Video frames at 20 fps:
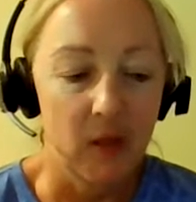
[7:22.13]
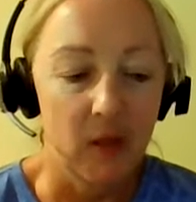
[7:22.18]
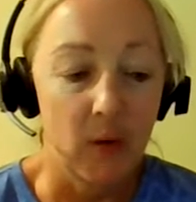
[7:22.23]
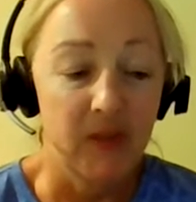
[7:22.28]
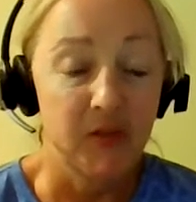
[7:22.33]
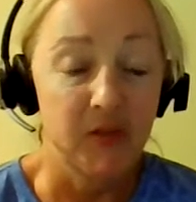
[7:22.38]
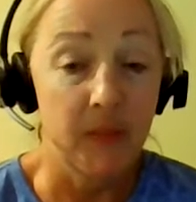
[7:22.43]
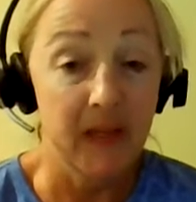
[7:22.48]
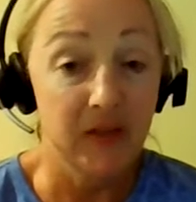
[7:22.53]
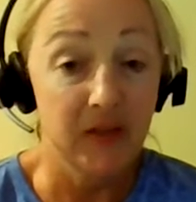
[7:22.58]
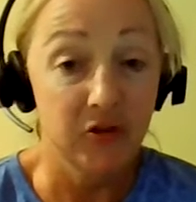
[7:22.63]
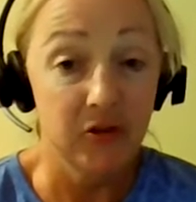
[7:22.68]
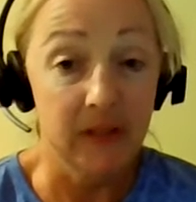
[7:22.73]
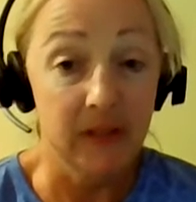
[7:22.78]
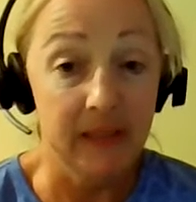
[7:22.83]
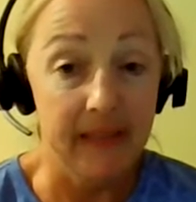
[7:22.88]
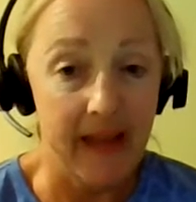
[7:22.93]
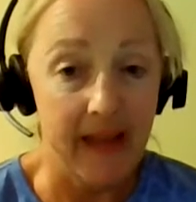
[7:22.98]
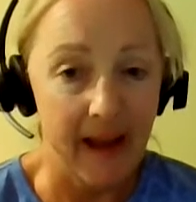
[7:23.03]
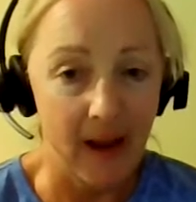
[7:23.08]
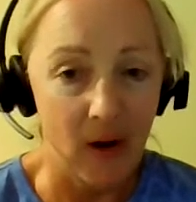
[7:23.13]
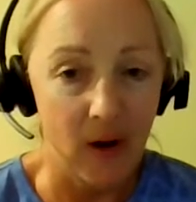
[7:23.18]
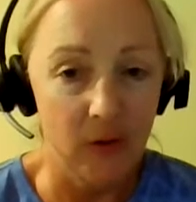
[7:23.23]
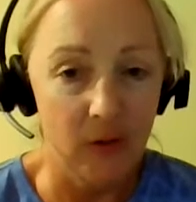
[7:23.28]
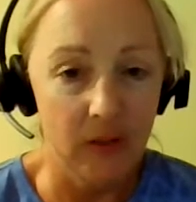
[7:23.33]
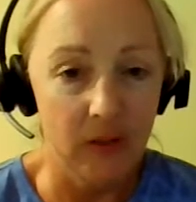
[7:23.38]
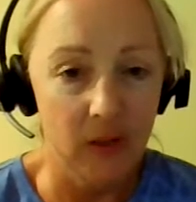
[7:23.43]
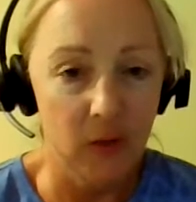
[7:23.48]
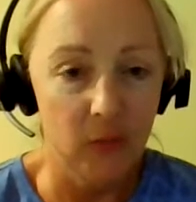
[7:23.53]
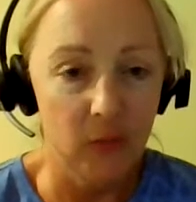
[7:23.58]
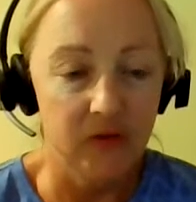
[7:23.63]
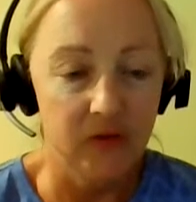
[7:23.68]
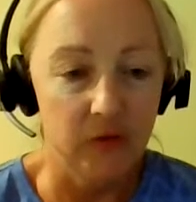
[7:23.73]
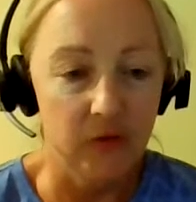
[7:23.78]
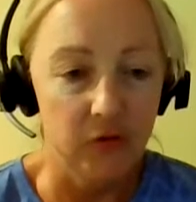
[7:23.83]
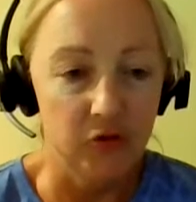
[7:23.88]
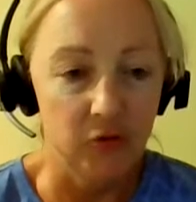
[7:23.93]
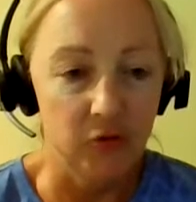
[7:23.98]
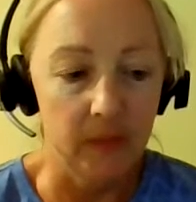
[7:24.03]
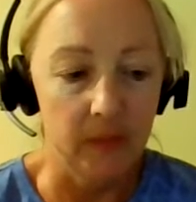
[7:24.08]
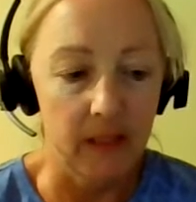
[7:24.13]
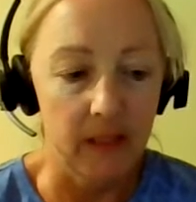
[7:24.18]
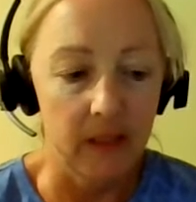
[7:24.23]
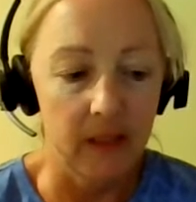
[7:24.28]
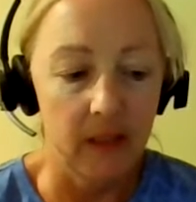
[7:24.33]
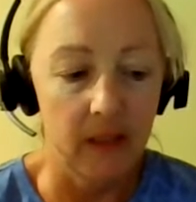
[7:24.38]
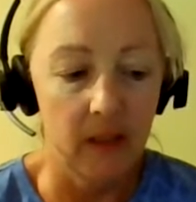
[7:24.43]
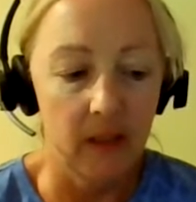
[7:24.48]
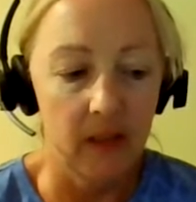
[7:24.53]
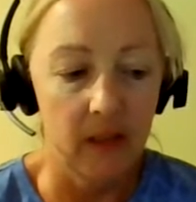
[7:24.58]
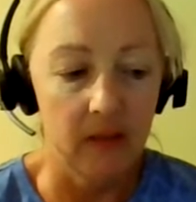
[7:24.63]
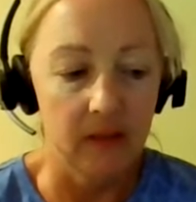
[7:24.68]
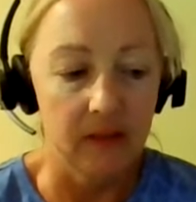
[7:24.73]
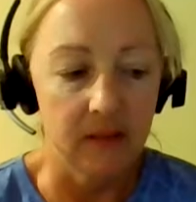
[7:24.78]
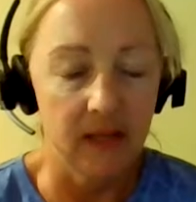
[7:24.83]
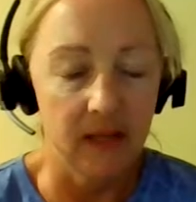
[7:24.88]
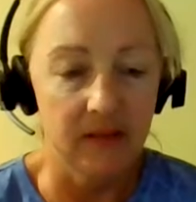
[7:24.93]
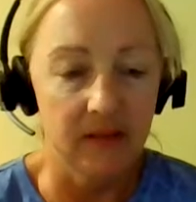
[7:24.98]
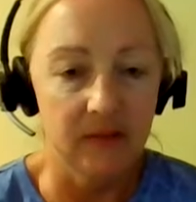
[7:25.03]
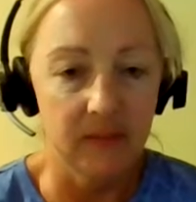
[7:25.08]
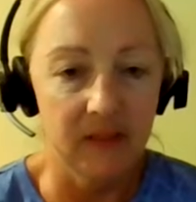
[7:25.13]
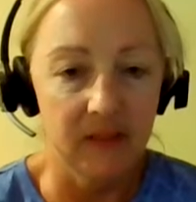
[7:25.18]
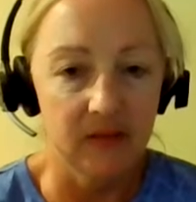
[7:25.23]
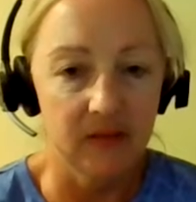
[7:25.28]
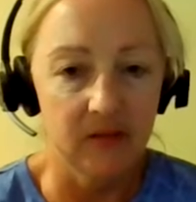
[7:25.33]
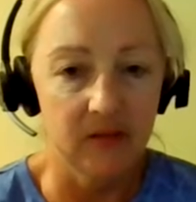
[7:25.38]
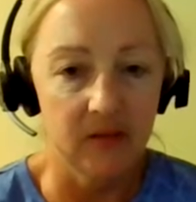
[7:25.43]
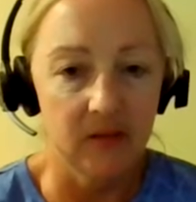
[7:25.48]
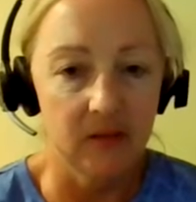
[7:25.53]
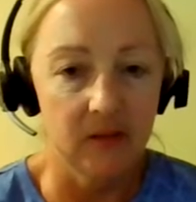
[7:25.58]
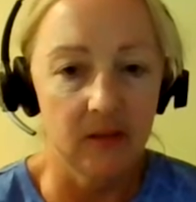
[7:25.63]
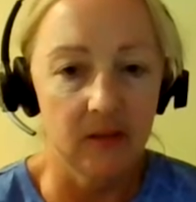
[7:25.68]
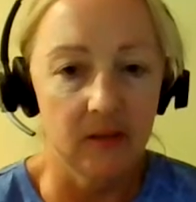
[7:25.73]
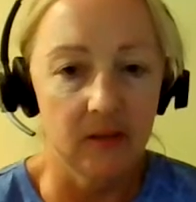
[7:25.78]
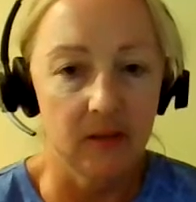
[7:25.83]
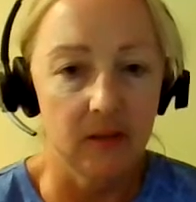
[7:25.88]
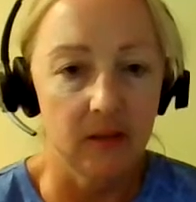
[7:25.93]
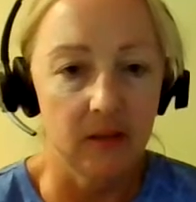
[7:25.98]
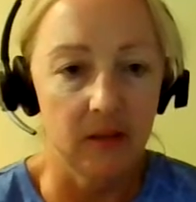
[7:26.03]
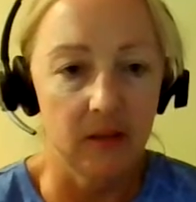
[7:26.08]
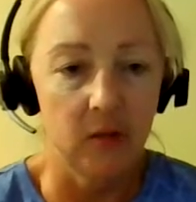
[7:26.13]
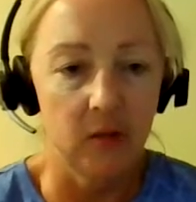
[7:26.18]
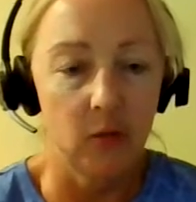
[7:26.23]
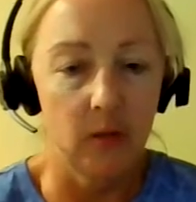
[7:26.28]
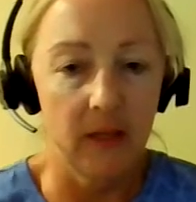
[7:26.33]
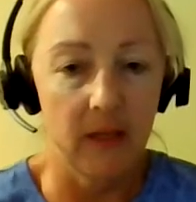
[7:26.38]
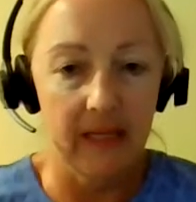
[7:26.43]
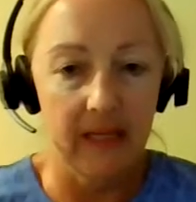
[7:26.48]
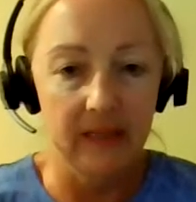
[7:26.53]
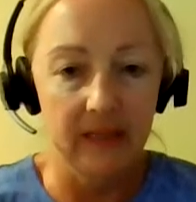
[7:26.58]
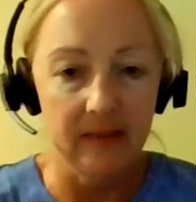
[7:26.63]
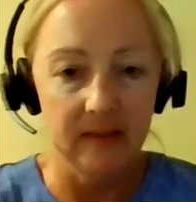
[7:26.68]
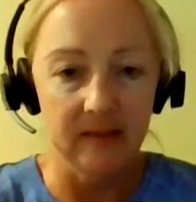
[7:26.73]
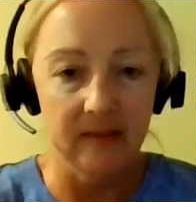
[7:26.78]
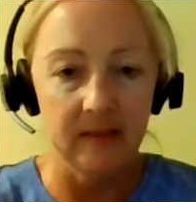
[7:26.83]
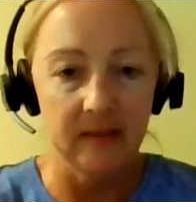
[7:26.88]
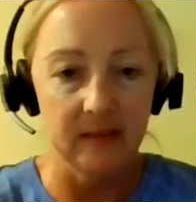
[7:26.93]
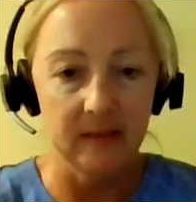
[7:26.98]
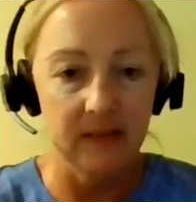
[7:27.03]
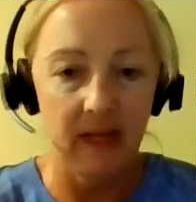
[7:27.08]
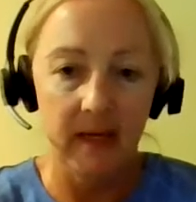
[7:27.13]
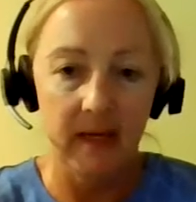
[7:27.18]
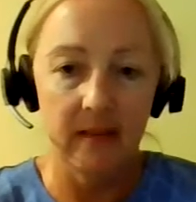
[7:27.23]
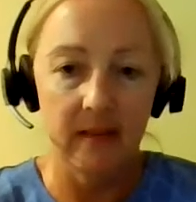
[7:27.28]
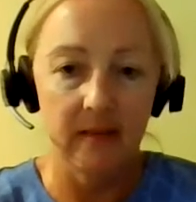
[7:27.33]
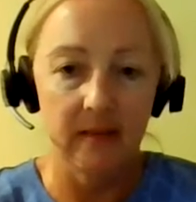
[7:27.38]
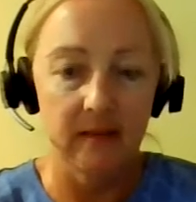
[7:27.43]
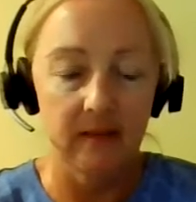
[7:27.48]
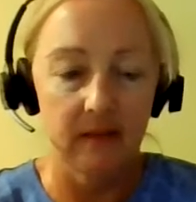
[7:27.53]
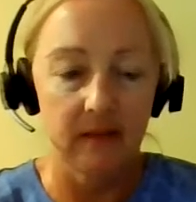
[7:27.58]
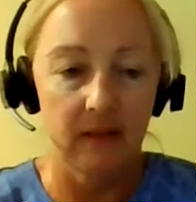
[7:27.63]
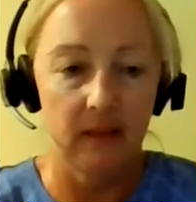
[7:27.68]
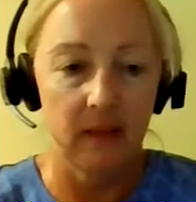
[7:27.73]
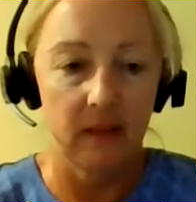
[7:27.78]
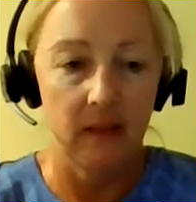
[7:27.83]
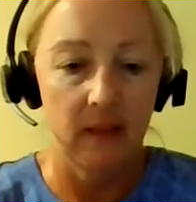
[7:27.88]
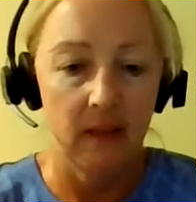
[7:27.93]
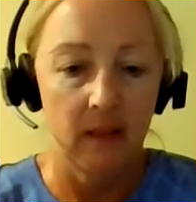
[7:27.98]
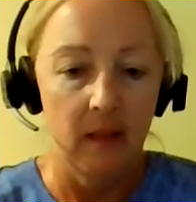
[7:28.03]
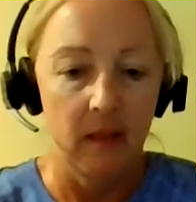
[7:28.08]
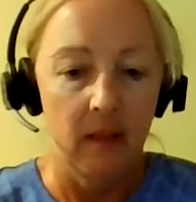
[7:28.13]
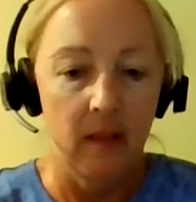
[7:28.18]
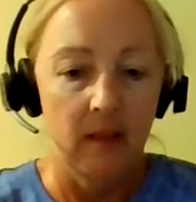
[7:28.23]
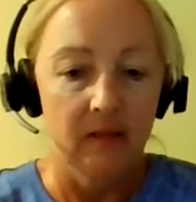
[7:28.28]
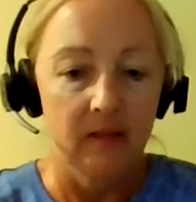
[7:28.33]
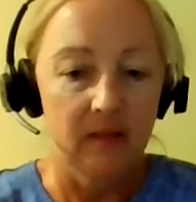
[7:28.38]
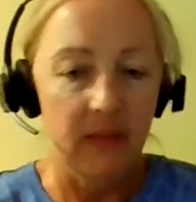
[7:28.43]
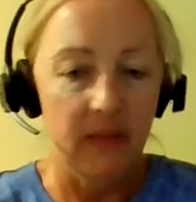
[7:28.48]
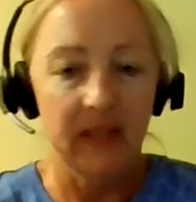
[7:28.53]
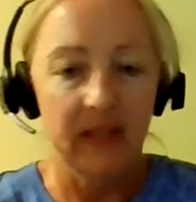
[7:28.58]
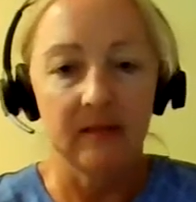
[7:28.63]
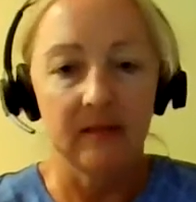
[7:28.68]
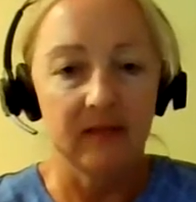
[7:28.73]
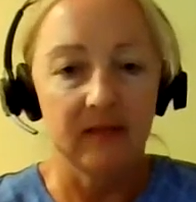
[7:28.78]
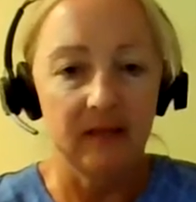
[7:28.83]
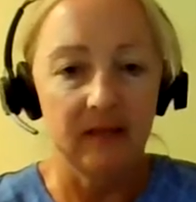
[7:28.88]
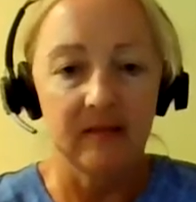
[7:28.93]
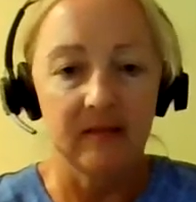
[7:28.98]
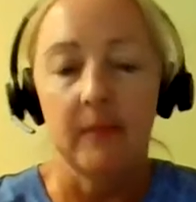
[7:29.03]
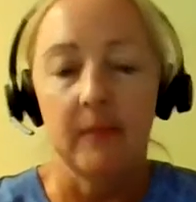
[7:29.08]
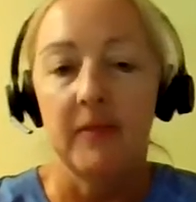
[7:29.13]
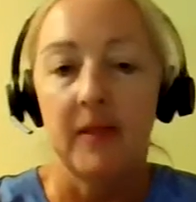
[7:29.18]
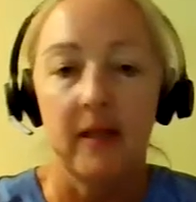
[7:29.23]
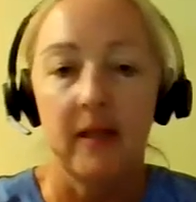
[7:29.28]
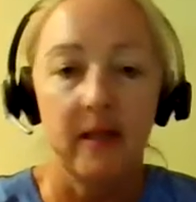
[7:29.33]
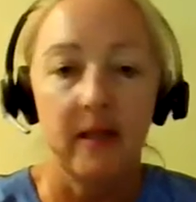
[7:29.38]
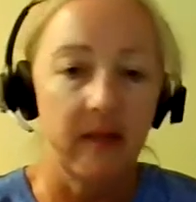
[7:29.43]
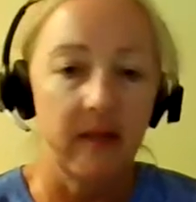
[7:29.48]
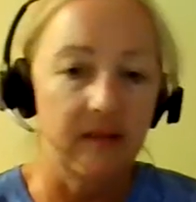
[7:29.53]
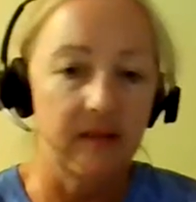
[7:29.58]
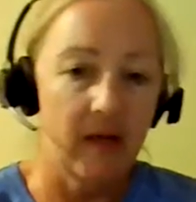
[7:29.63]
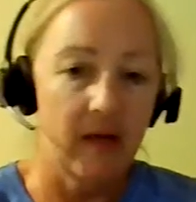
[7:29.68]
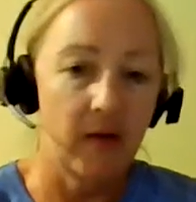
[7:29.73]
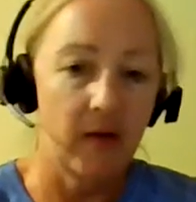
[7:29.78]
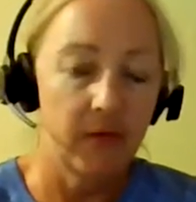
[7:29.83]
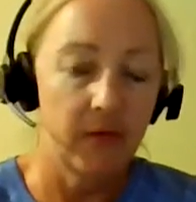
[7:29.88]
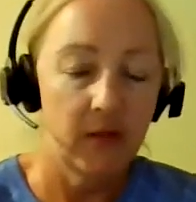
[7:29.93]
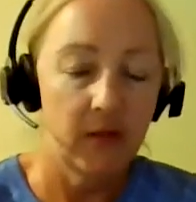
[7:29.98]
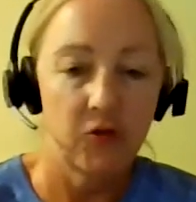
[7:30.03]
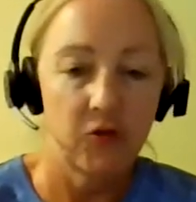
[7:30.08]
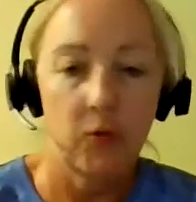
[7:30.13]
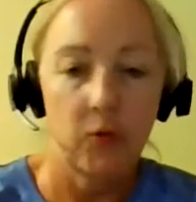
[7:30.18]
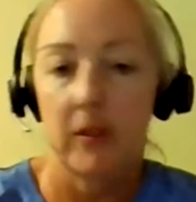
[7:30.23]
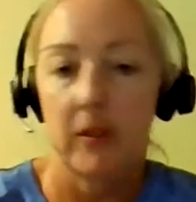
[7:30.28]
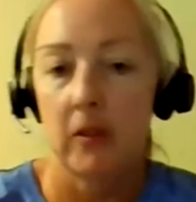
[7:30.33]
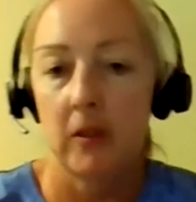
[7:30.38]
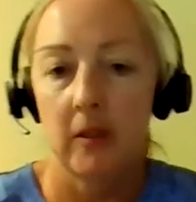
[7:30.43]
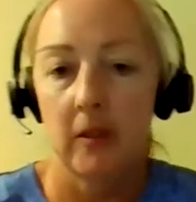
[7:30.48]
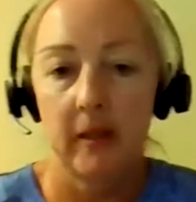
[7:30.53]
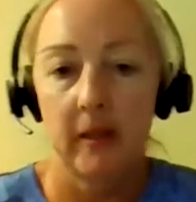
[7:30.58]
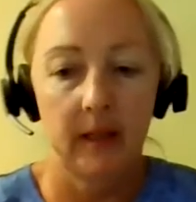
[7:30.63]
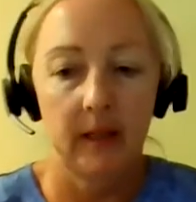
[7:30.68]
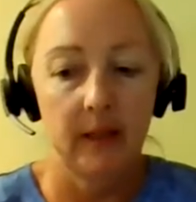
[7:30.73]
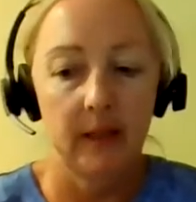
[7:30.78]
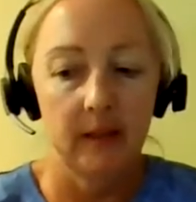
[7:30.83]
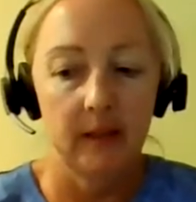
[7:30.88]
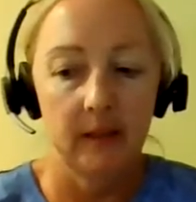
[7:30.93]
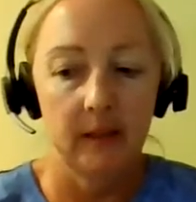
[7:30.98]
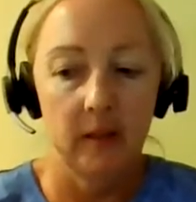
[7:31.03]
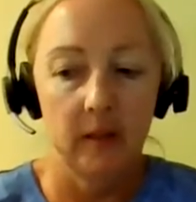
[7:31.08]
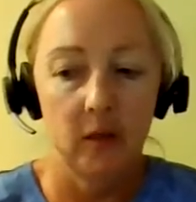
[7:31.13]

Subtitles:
especially now, with social media and text messaging and, instantaneously somebody can say something and it's out there on Twitter, and,